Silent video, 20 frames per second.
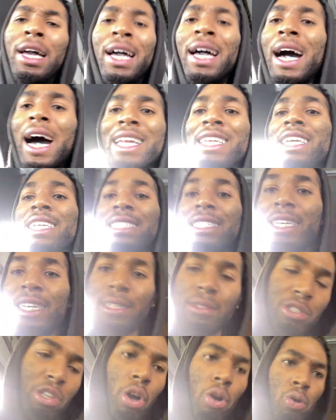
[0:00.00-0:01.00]
I didn't
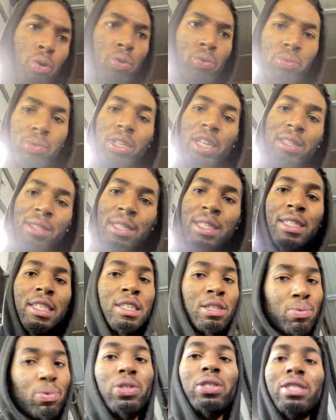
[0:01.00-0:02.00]
get told that
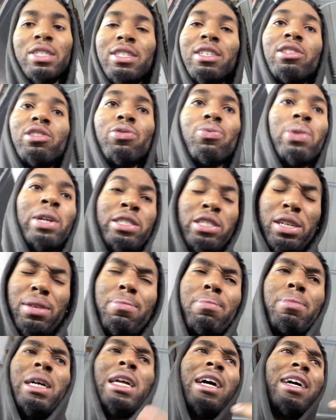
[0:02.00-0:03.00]
this was the situation,
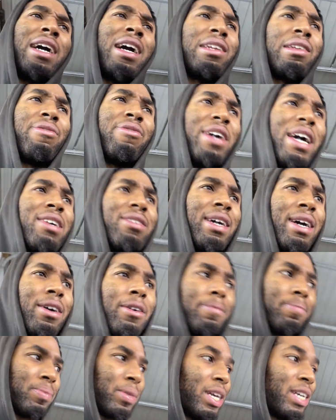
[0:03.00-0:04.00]
but I kind of found
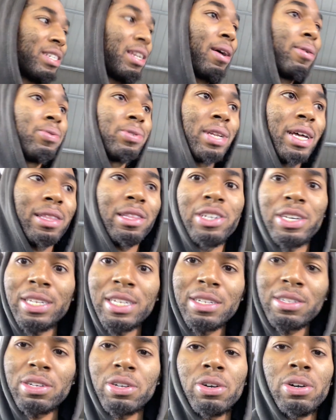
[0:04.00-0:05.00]
out as I was like looking
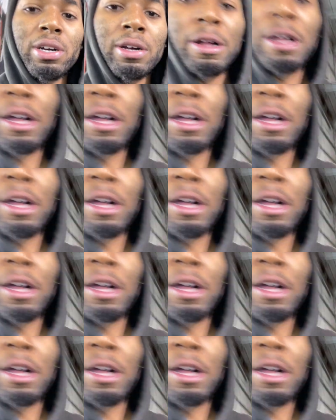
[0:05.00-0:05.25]
at the car.